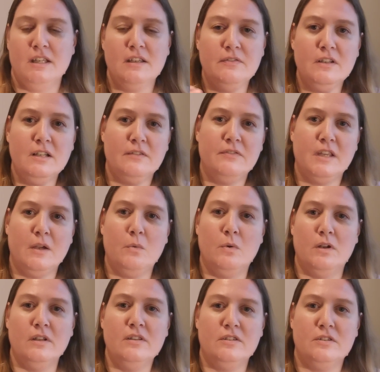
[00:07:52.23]
Even if they
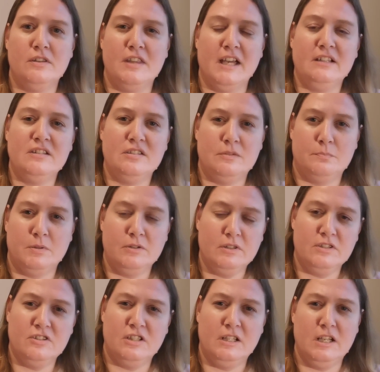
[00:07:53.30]
weren't that
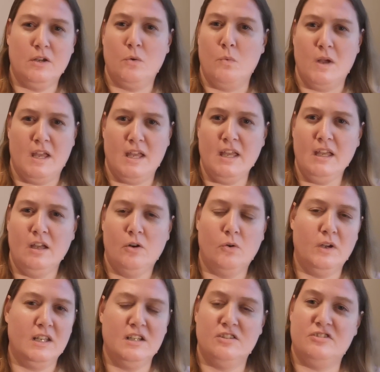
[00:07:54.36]
spiritually aware
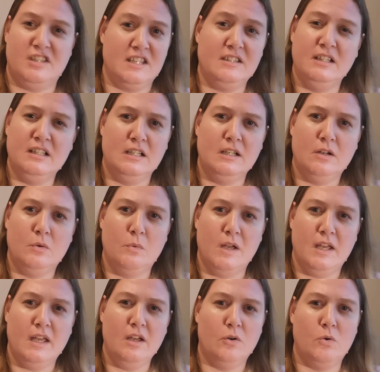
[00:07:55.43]
or energetically
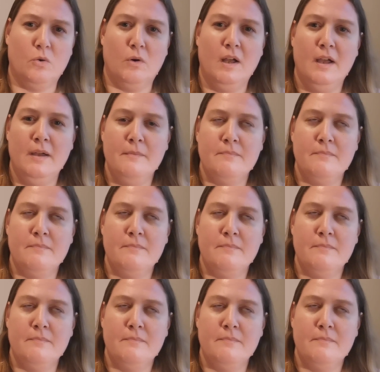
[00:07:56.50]
aware, or